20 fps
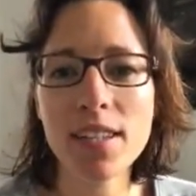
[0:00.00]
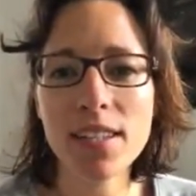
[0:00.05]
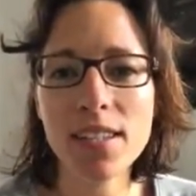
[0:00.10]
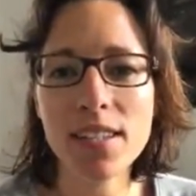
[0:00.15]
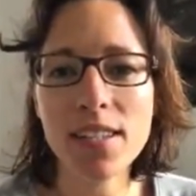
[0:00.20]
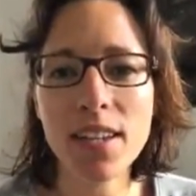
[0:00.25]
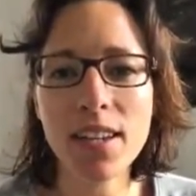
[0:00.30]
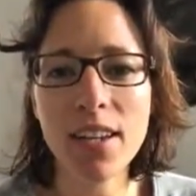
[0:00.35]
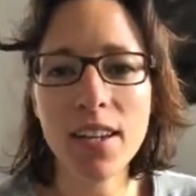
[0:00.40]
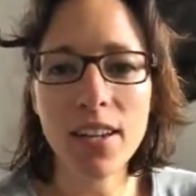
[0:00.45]

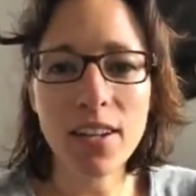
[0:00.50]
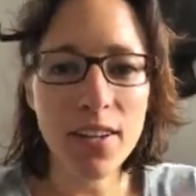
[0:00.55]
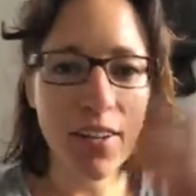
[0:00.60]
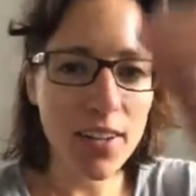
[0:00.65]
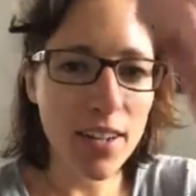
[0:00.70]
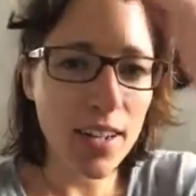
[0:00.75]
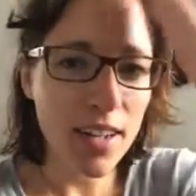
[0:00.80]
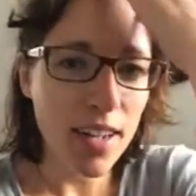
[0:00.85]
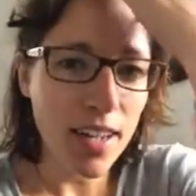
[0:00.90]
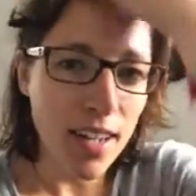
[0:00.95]

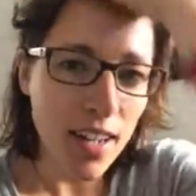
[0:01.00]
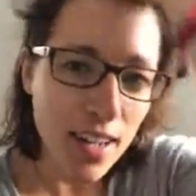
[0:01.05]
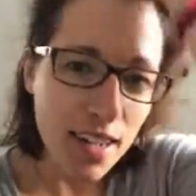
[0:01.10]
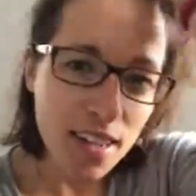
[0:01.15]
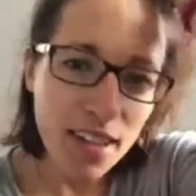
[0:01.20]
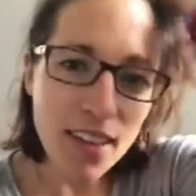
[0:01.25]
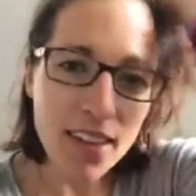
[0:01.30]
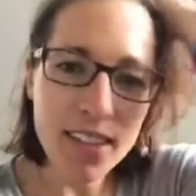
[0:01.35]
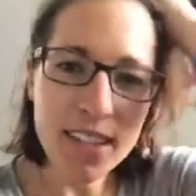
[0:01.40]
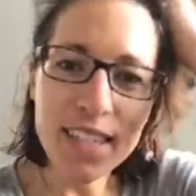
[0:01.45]
So
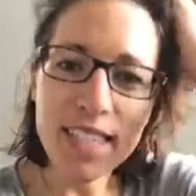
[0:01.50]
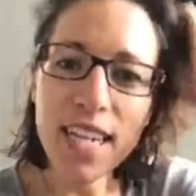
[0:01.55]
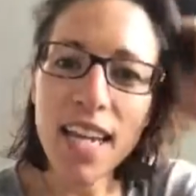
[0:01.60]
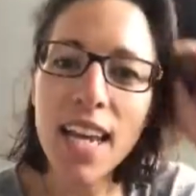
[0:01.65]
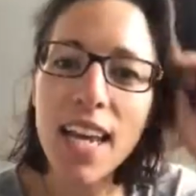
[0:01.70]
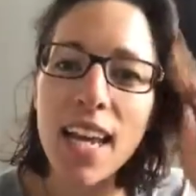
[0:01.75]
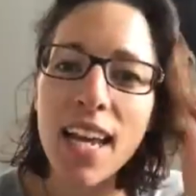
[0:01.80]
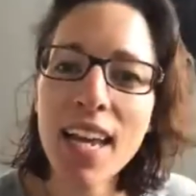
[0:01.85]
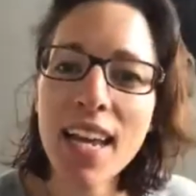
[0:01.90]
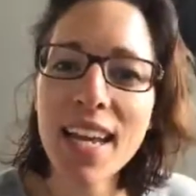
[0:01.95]
another
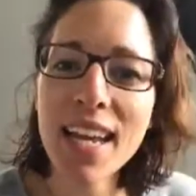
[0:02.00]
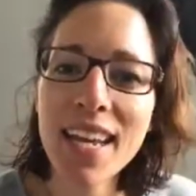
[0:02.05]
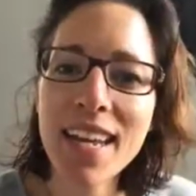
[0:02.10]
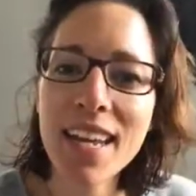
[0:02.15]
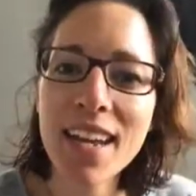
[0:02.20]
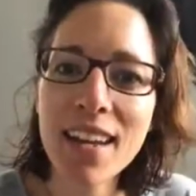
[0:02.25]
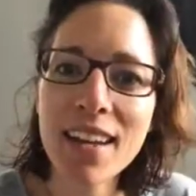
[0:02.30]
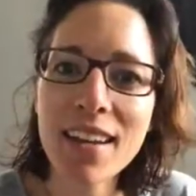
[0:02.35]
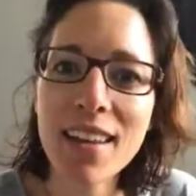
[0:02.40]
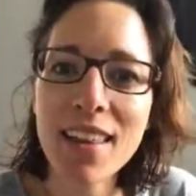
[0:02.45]

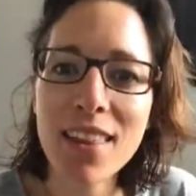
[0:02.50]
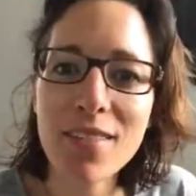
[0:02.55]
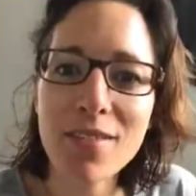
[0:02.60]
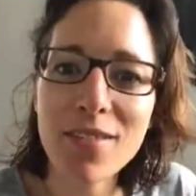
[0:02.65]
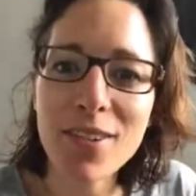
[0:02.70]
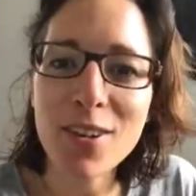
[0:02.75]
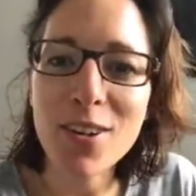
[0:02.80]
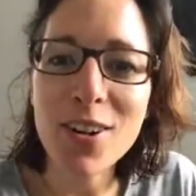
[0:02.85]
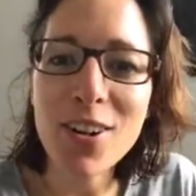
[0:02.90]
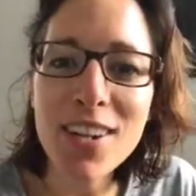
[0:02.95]
day, another
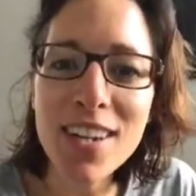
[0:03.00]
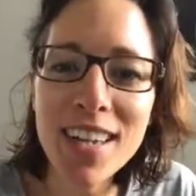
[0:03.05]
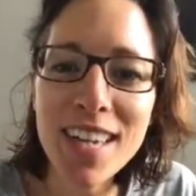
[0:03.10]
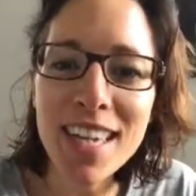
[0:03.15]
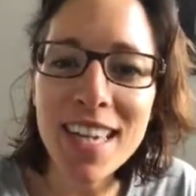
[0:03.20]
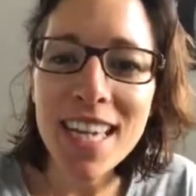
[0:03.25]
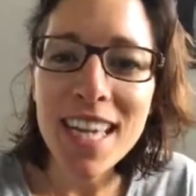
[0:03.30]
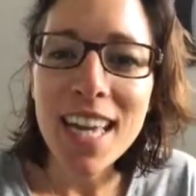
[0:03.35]
vlog,